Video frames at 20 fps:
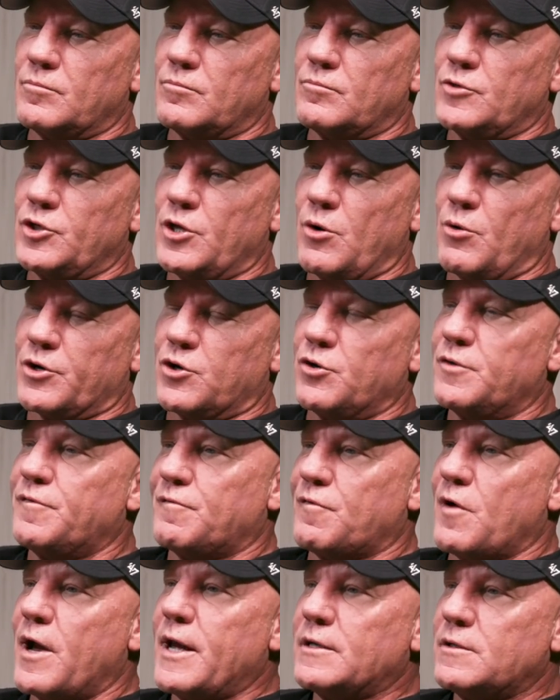good
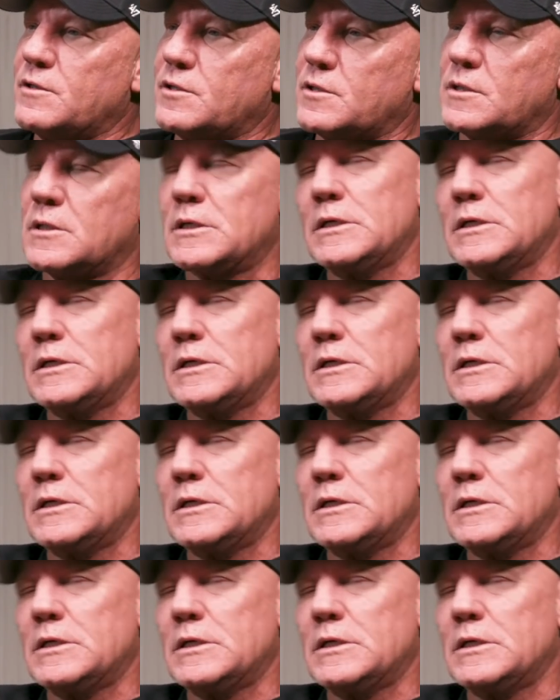friend